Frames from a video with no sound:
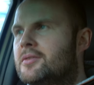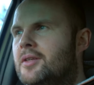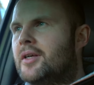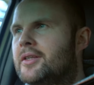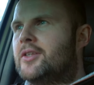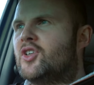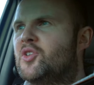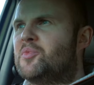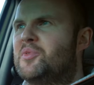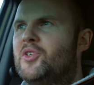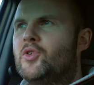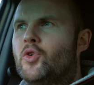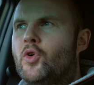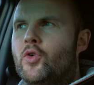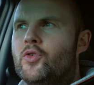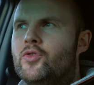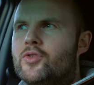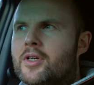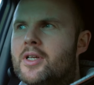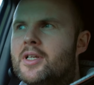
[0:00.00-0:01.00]
Like, you can be doing
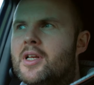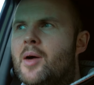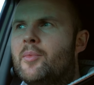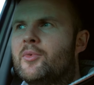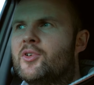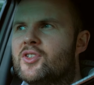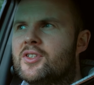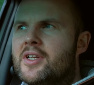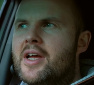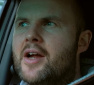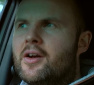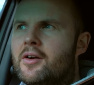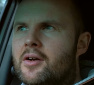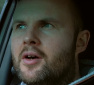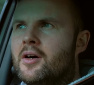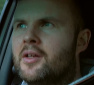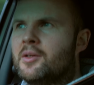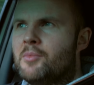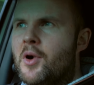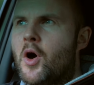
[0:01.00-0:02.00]
100 kilometers an hour
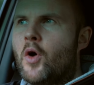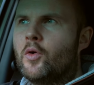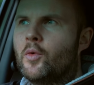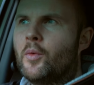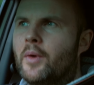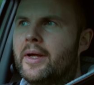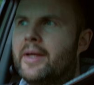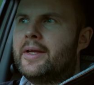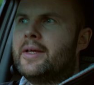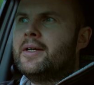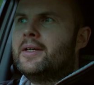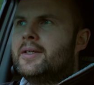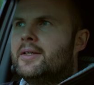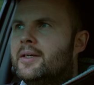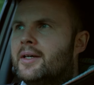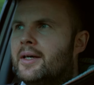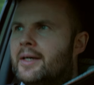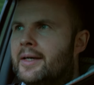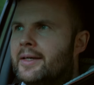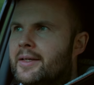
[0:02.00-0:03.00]
on a motorway
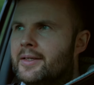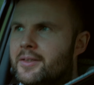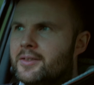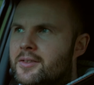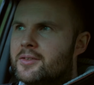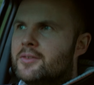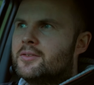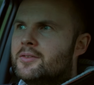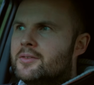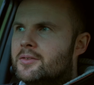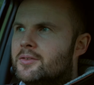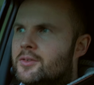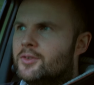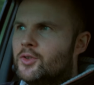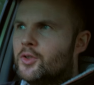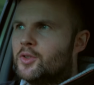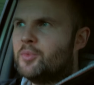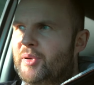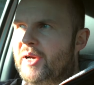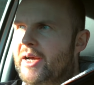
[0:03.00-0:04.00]
and
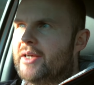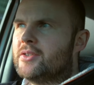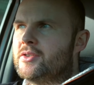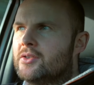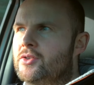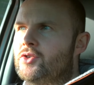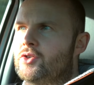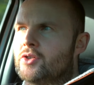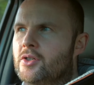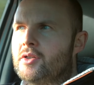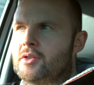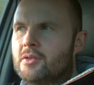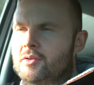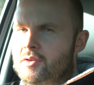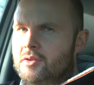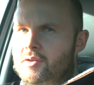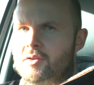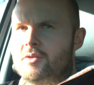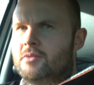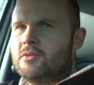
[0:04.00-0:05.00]
your passenger,
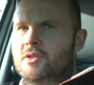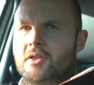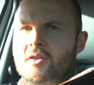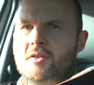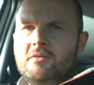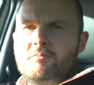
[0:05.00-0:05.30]
you'll